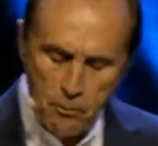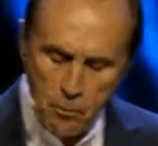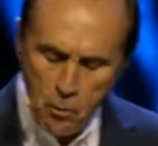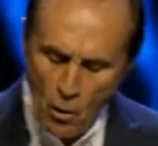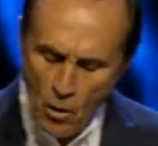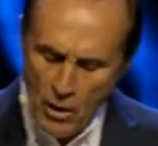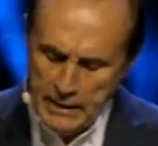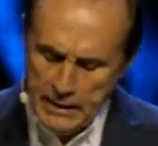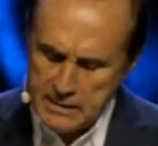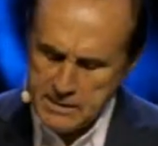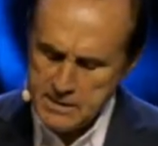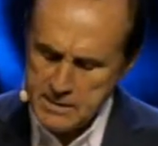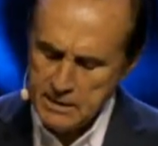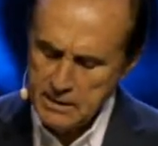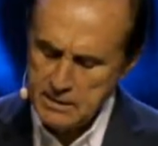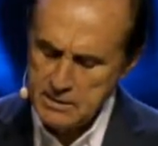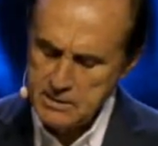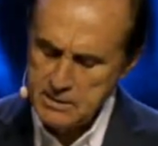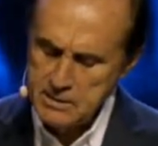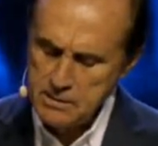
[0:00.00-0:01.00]
The point is
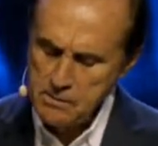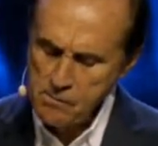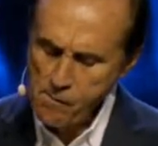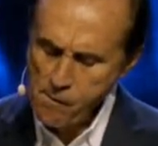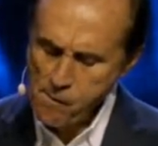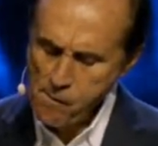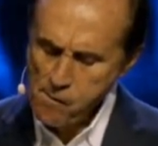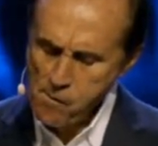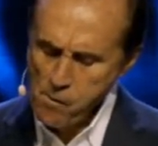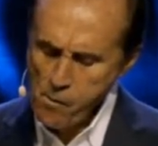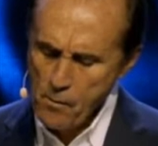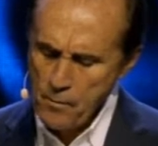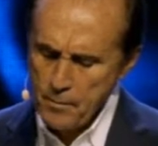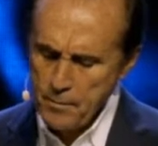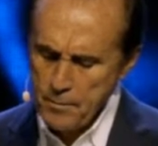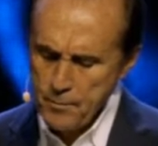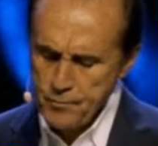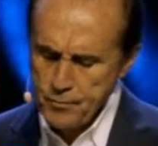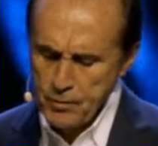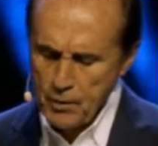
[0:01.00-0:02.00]
this.
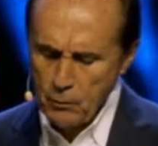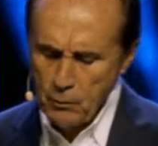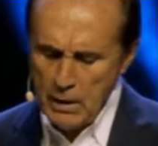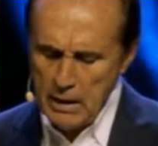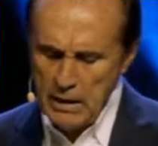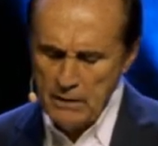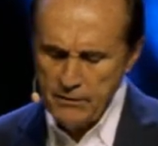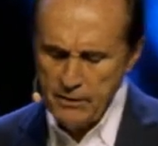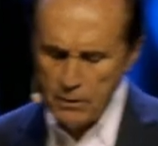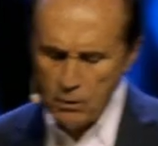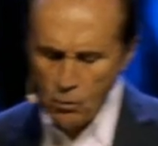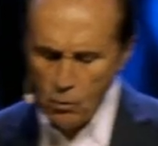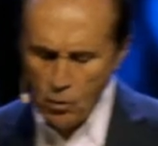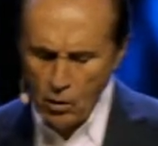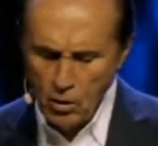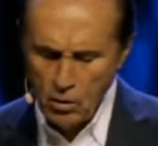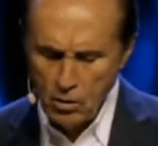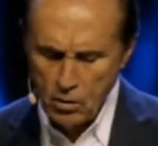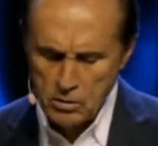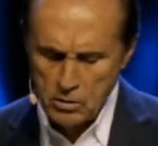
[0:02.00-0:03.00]
We live in a
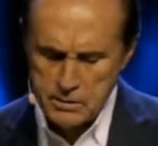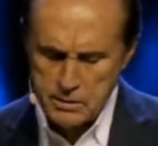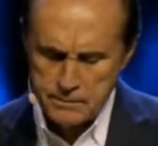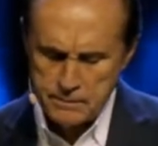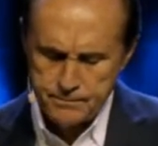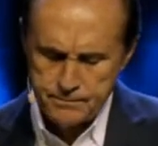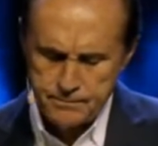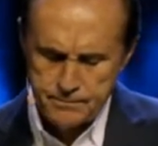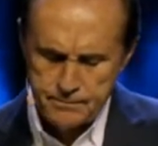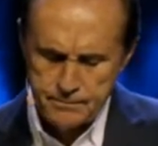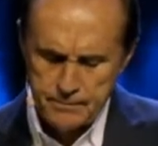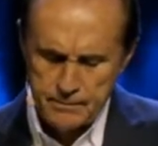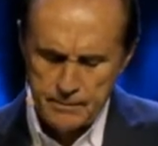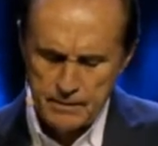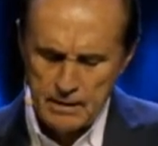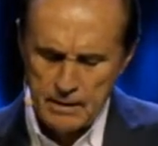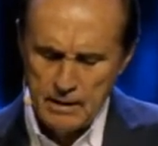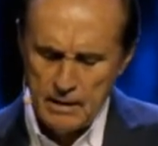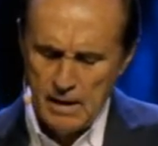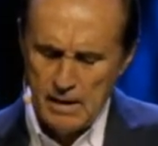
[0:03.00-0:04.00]
world,
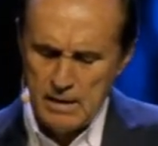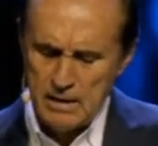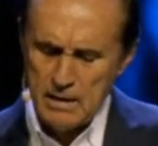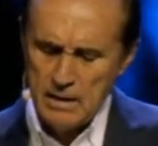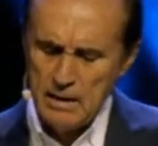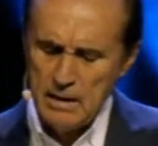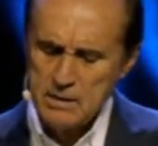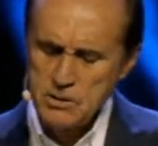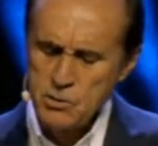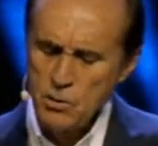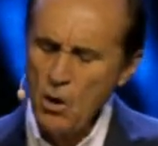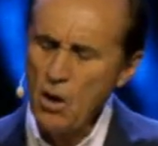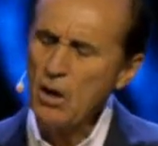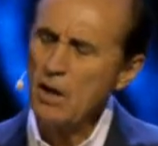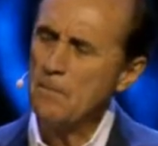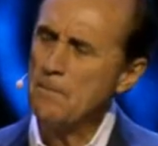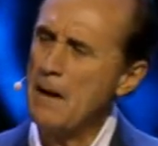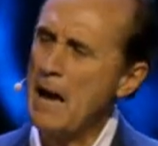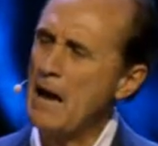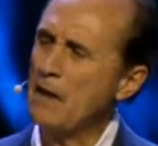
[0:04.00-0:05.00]
it's
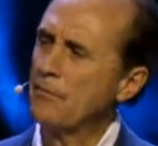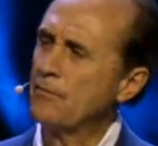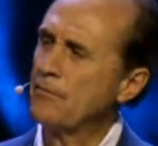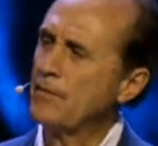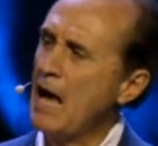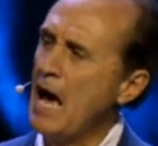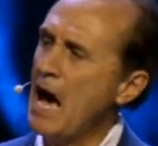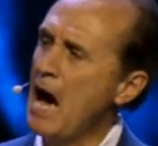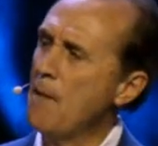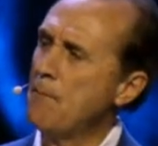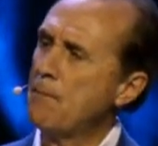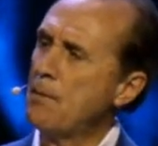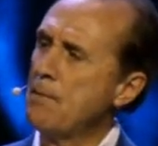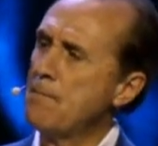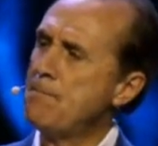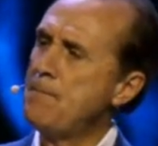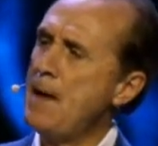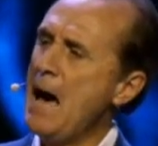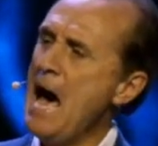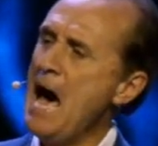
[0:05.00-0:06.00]
all about the upper
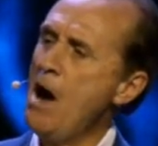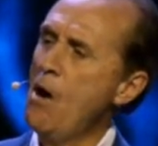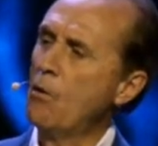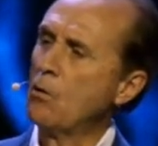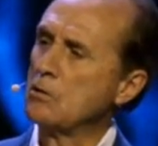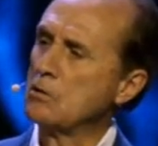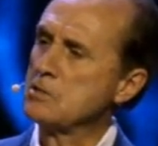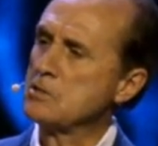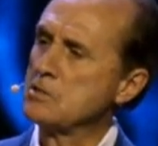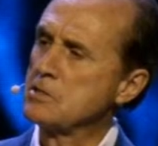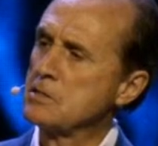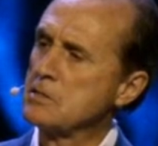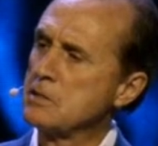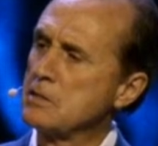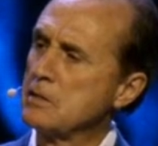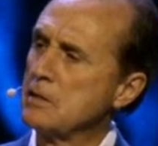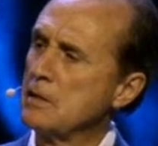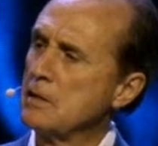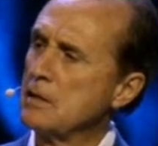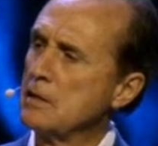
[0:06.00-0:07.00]

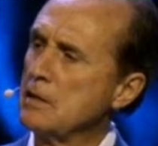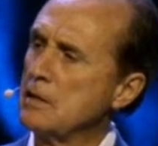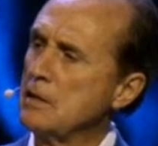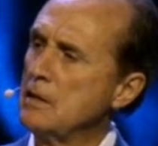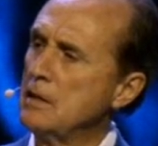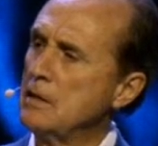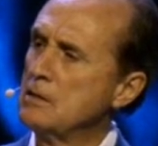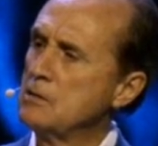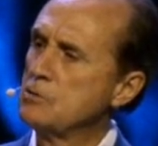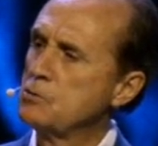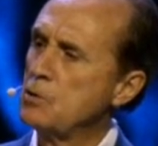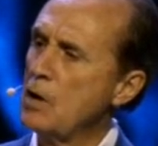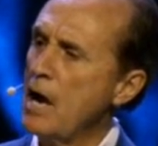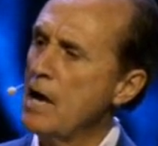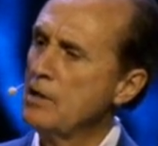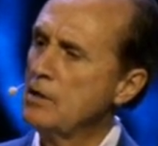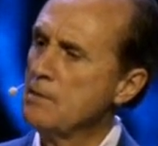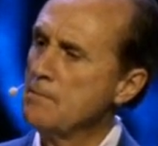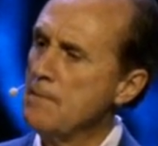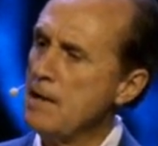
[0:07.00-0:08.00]
powers
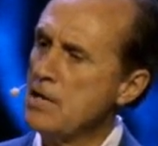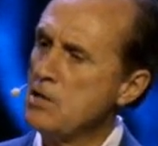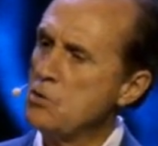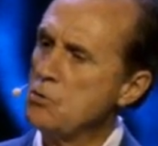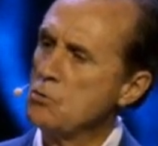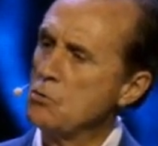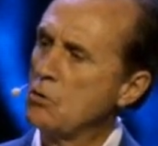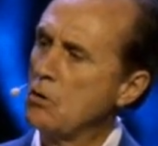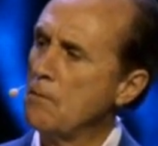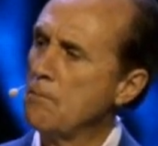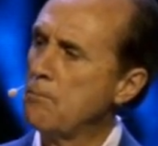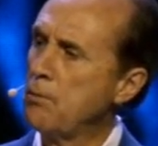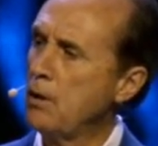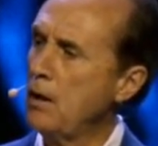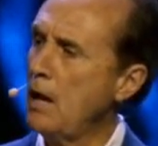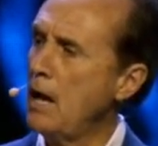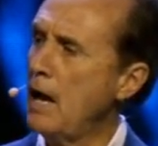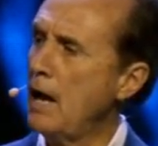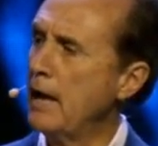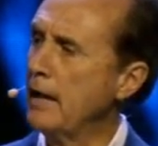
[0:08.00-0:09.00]
trying to make you
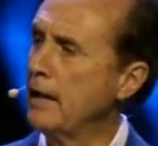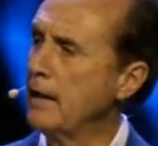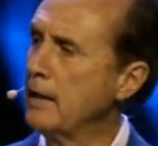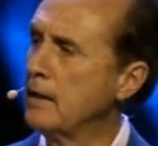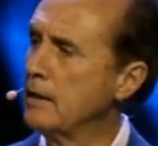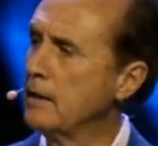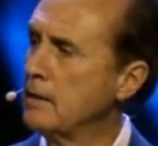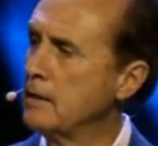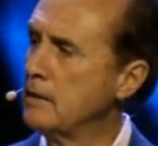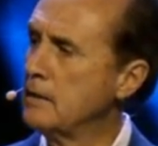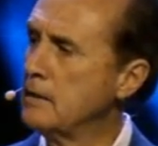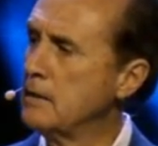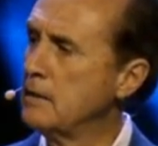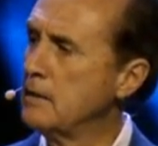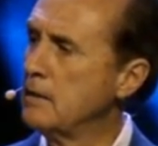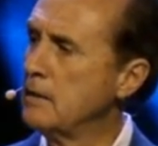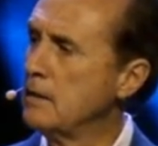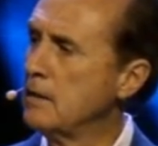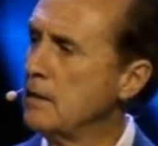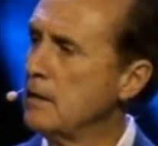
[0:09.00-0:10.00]
comply
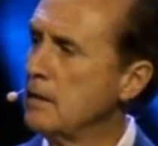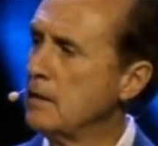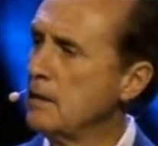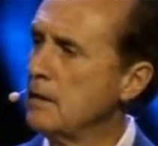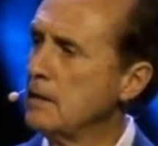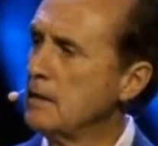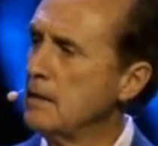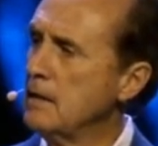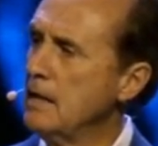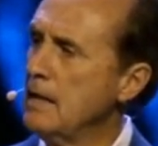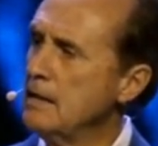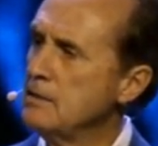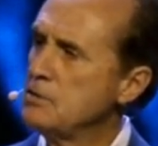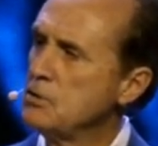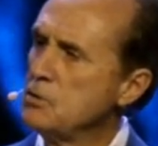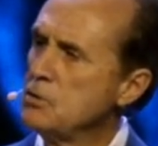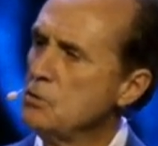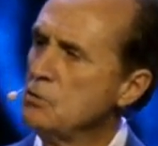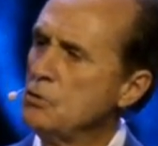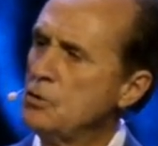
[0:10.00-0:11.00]
and
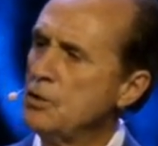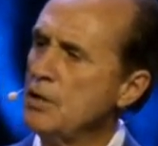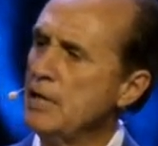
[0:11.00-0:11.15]
to do